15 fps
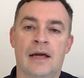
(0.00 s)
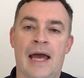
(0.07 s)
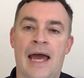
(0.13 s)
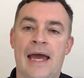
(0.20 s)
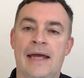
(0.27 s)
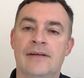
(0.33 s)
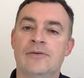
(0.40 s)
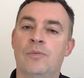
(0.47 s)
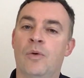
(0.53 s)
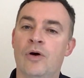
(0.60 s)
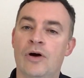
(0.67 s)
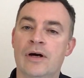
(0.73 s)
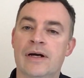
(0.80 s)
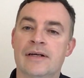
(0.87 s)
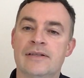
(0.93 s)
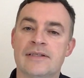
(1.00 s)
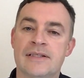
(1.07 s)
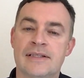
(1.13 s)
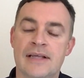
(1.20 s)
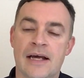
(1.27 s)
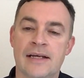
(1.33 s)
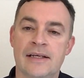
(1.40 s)
and work and
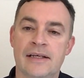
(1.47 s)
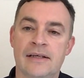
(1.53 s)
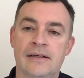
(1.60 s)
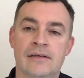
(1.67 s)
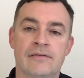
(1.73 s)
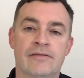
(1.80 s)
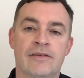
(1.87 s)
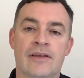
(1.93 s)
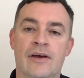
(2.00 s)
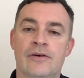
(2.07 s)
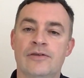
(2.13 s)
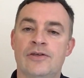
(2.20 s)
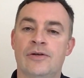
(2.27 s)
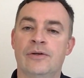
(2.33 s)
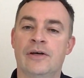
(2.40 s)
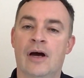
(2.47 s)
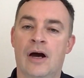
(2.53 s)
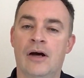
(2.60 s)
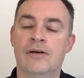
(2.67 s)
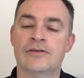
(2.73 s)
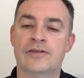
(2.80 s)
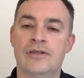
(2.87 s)
study for those who
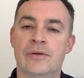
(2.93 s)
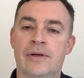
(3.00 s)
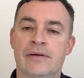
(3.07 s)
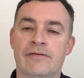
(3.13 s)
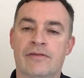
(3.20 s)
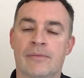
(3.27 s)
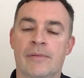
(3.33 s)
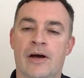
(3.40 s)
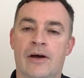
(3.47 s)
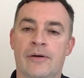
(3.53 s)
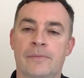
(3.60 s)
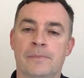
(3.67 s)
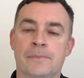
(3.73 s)
can't do it from home.